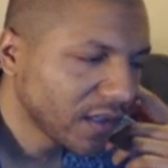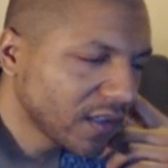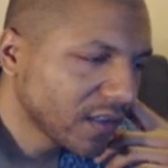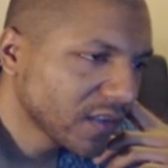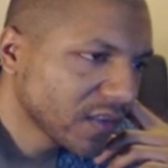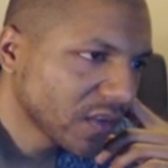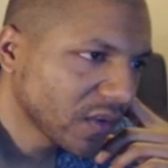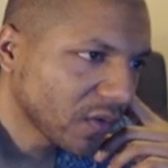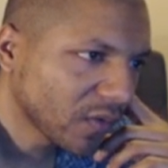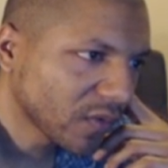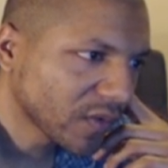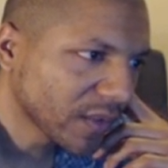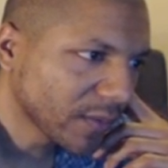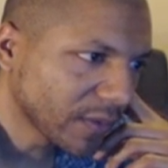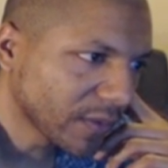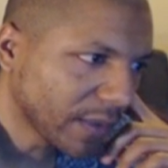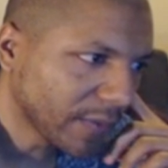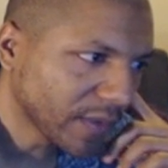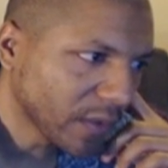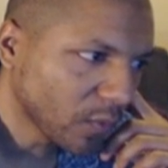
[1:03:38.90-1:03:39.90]
So
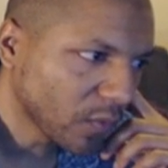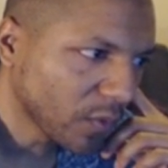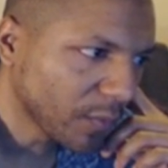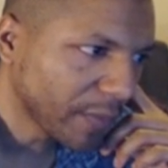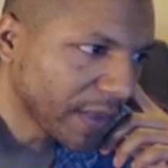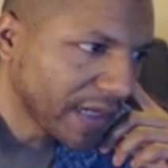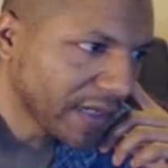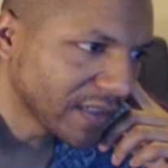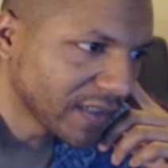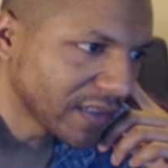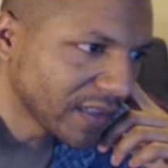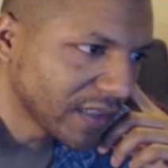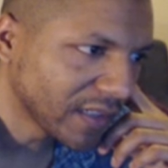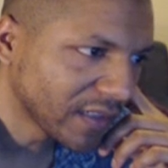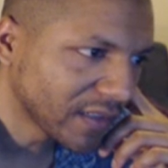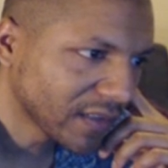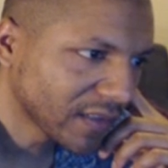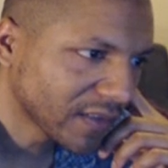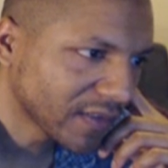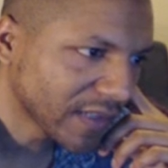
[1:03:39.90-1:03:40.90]
sometimes I will paint it
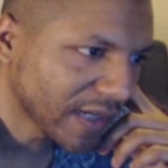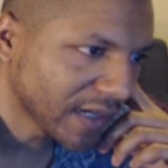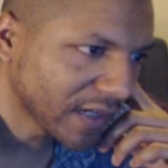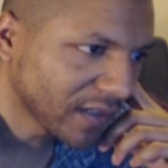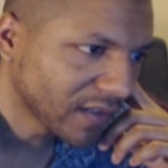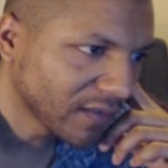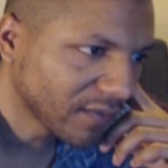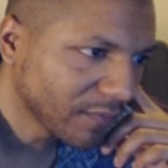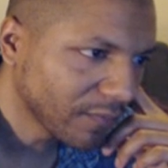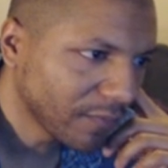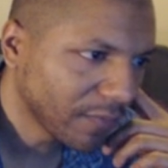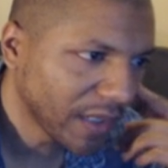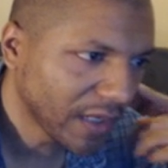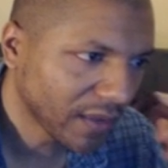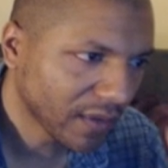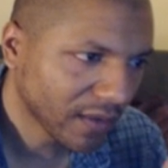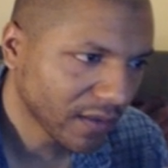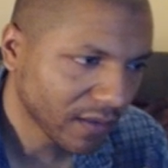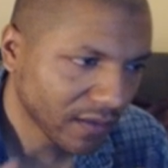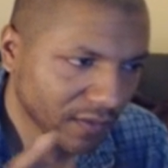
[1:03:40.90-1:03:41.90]
in because I can make
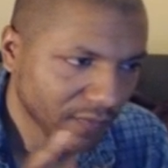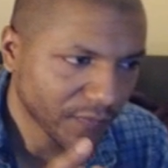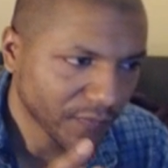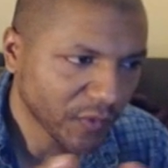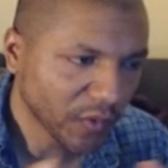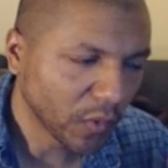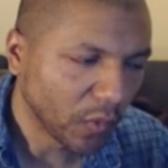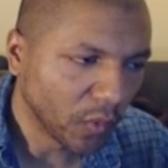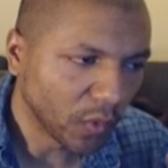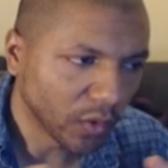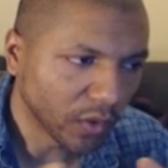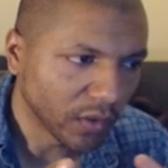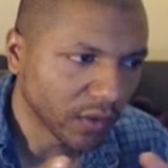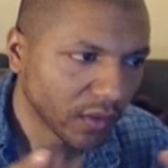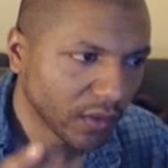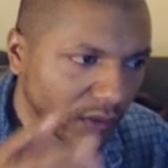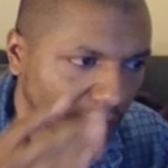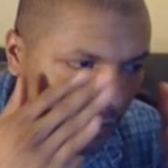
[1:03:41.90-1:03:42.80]
the tool